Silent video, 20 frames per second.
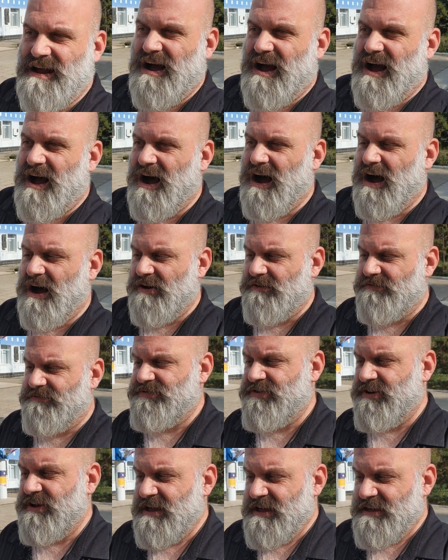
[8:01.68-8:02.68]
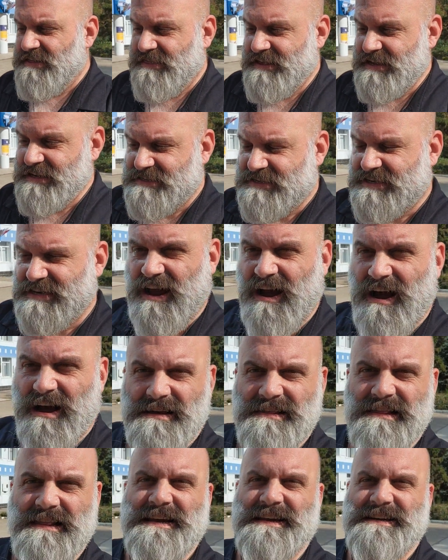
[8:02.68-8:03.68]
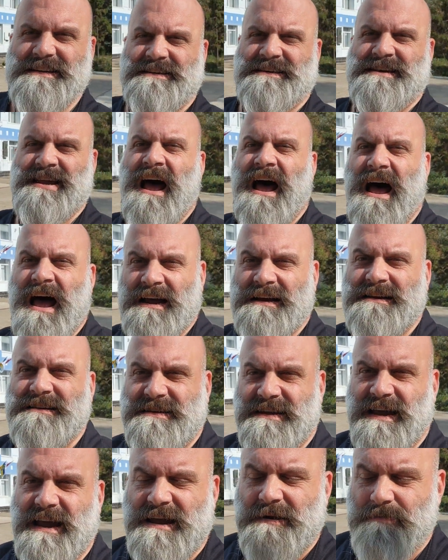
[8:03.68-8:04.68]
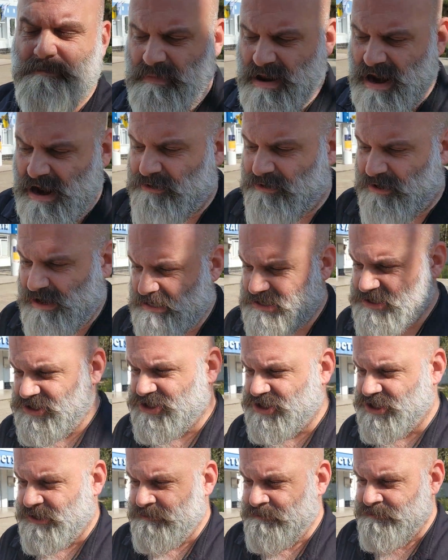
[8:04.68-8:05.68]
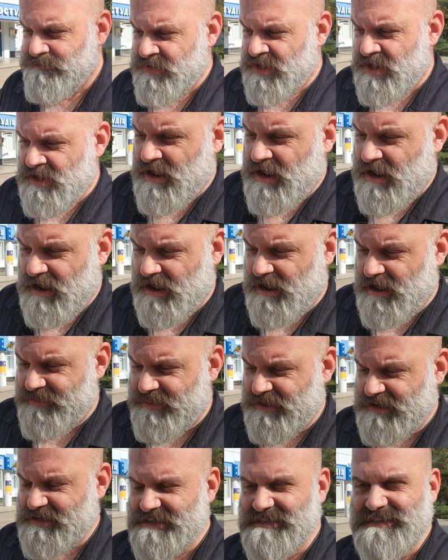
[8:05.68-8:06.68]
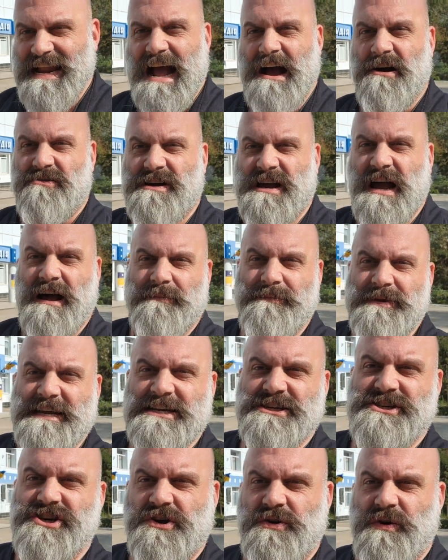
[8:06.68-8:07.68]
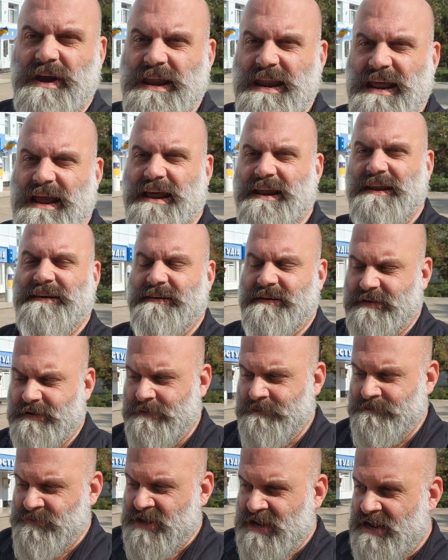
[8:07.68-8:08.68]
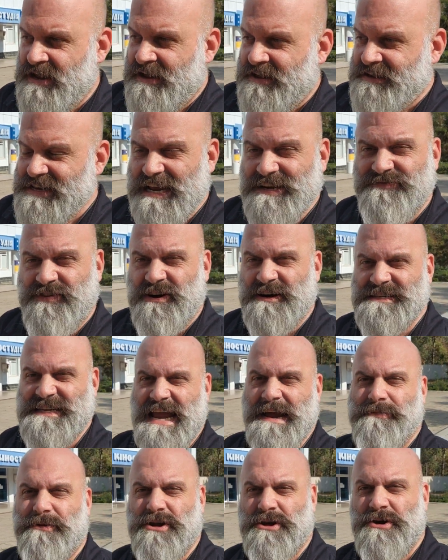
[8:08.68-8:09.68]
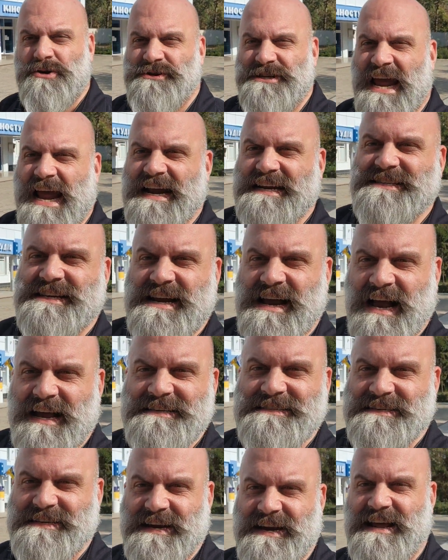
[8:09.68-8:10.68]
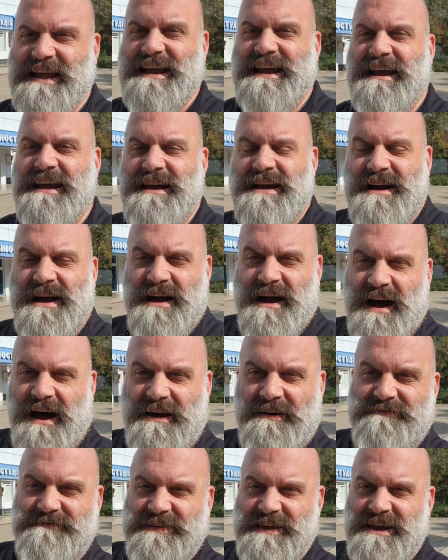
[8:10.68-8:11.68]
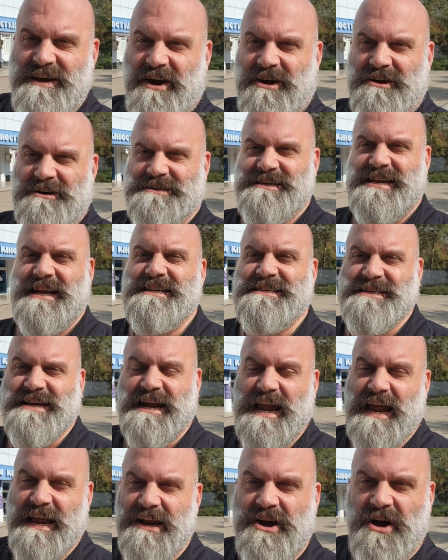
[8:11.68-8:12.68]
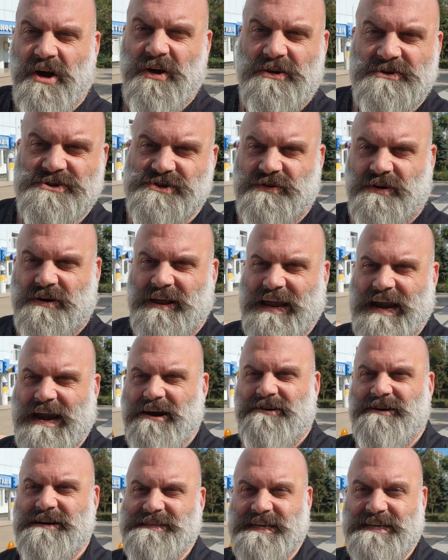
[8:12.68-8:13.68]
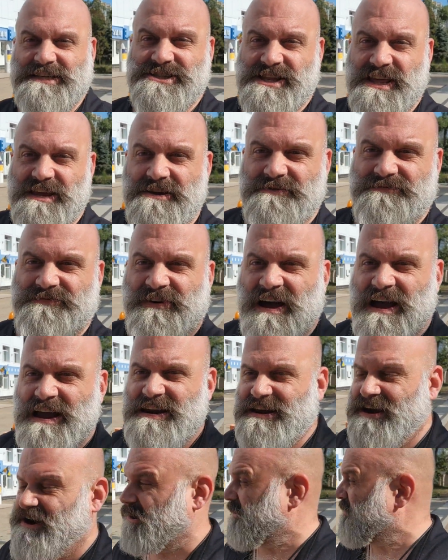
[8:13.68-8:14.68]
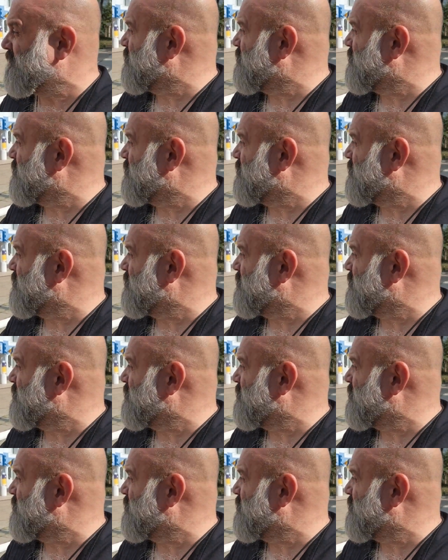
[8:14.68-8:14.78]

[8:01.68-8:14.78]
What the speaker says: of this ugly, toxic marriage that is now coming to an end. Take, for example, who takes custody of the artistic and cultural heritage that you find here.